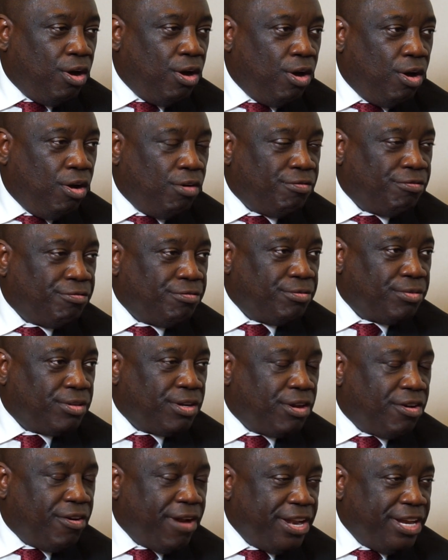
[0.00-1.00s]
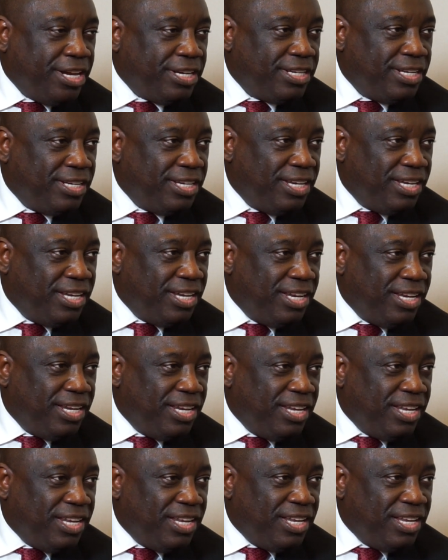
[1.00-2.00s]
of credit,
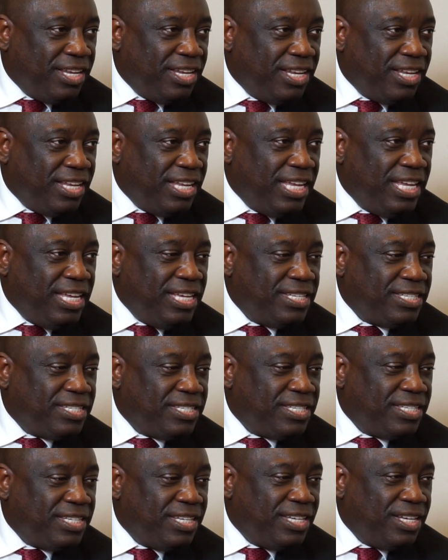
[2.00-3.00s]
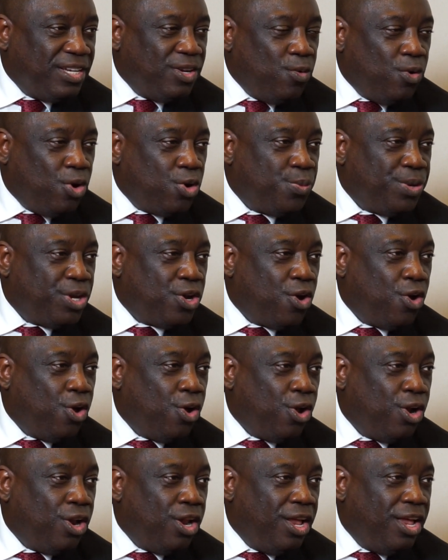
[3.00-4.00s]
is what we
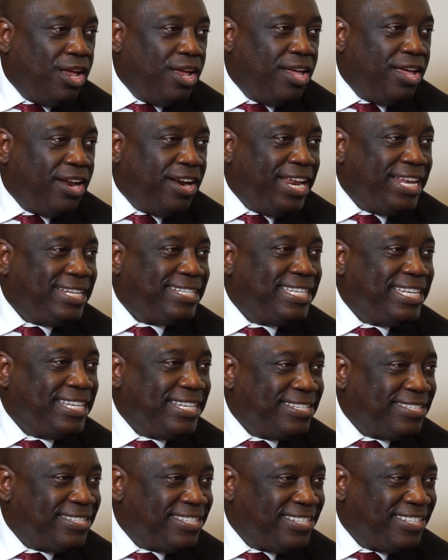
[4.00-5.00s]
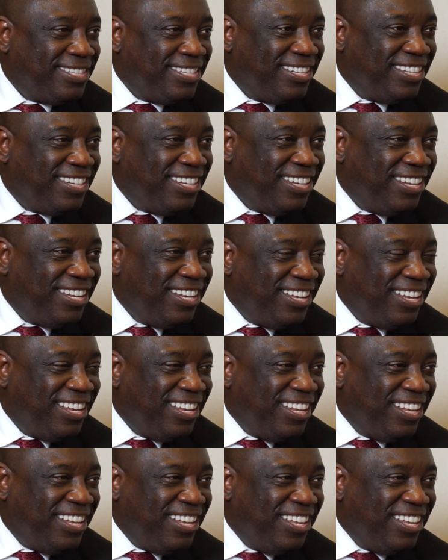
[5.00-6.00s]
call ratings.
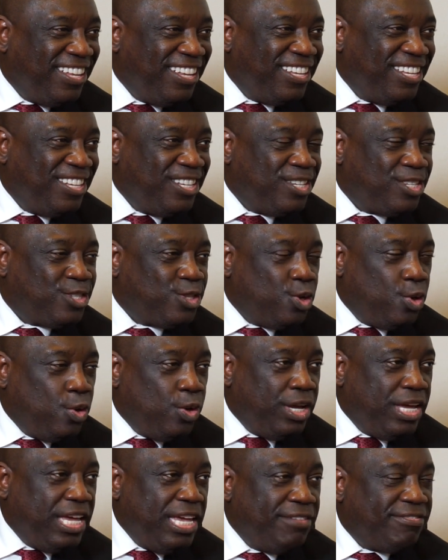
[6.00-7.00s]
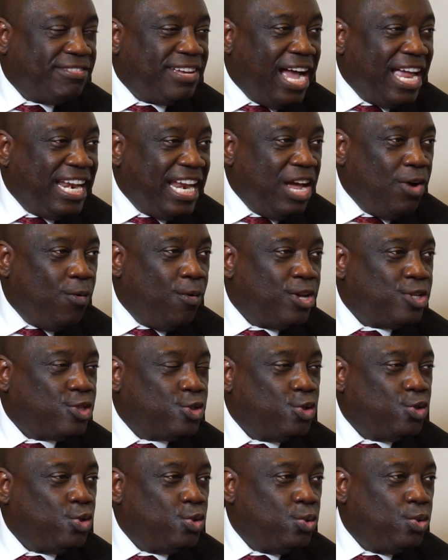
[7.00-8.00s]
So if Ghana wants
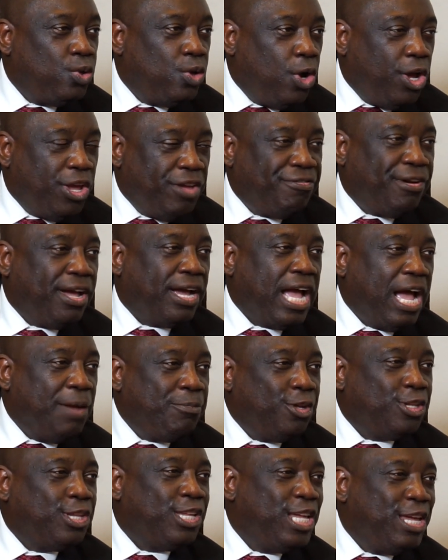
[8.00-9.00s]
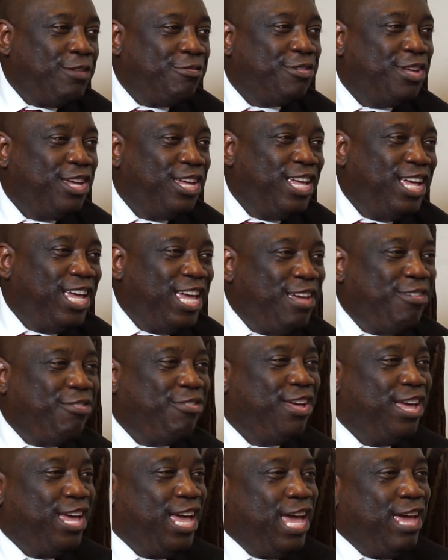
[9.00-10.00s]
to do, in fact,
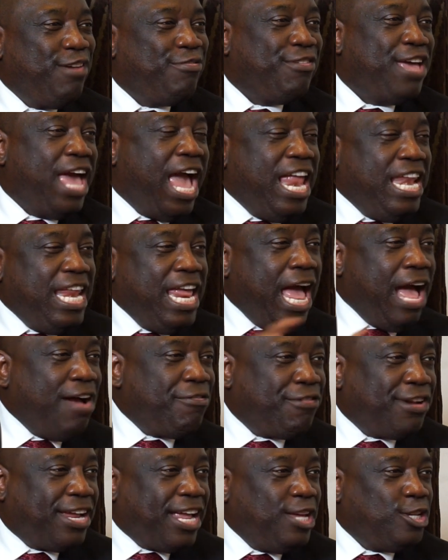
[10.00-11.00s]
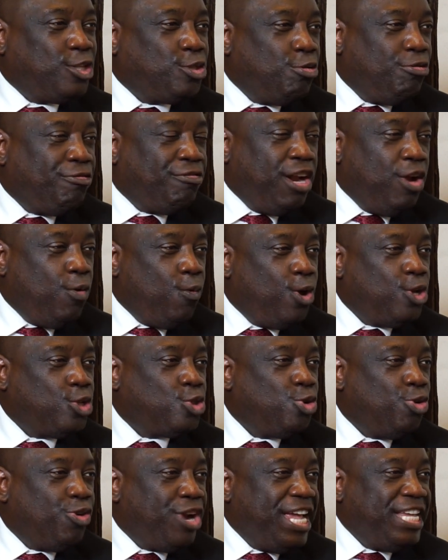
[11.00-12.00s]
if any African sovereign wants
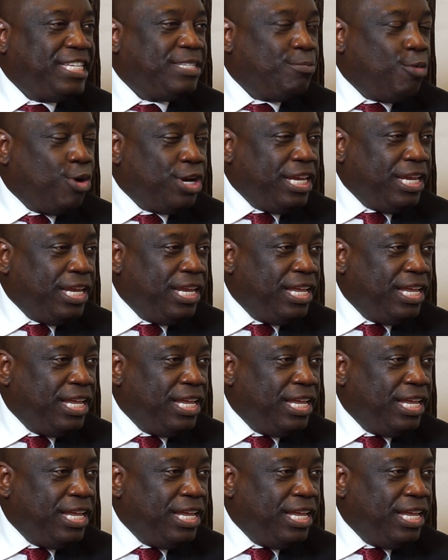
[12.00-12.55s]
to raise money